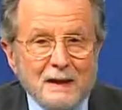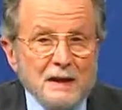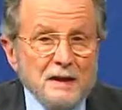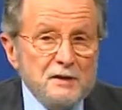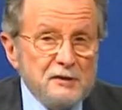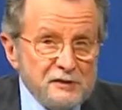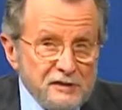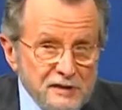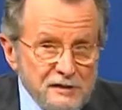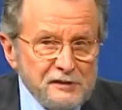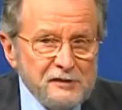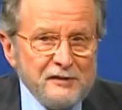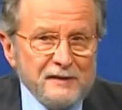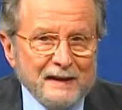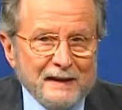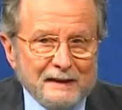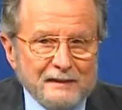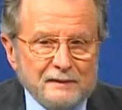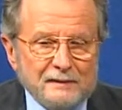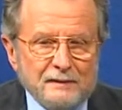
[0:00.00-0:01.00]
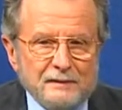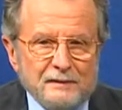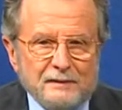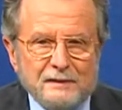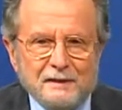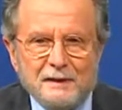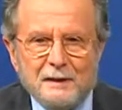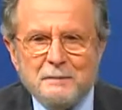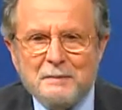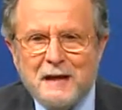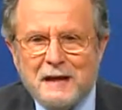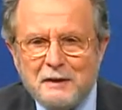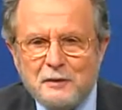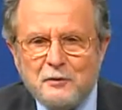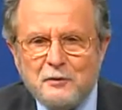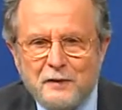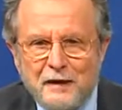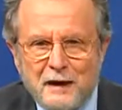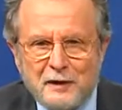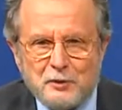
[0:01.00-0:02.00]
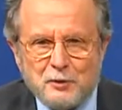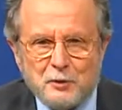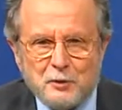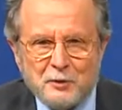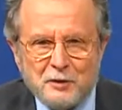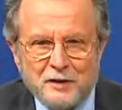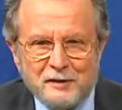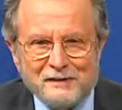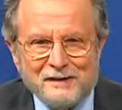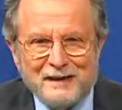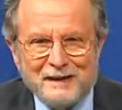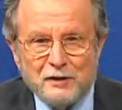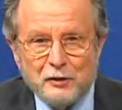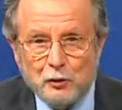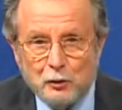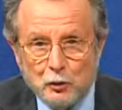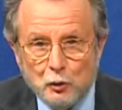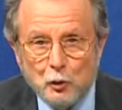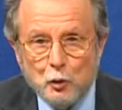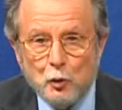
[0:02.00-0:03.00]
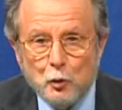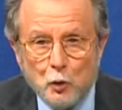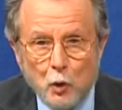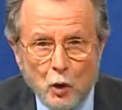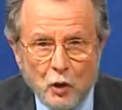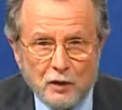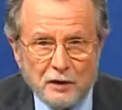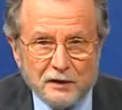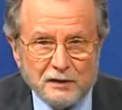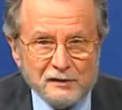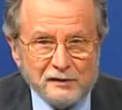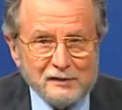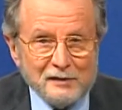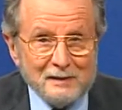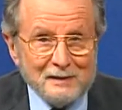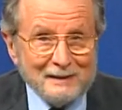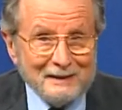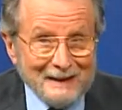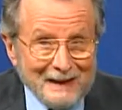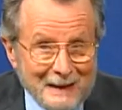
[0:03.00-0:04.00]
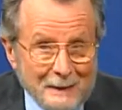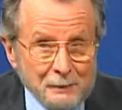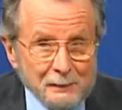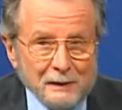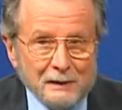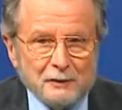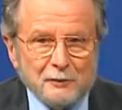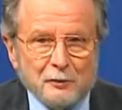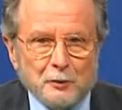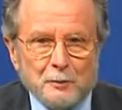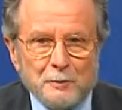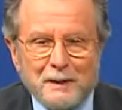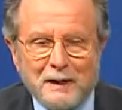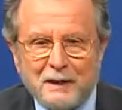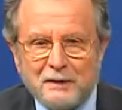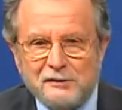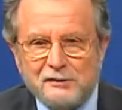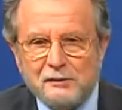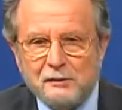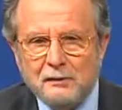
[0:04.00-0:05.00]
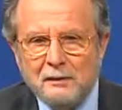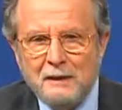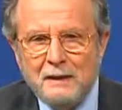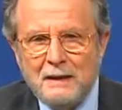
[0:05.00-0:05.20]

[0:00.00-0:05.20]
Since then, the manufacturer has added new warnings to the labeling for Paxil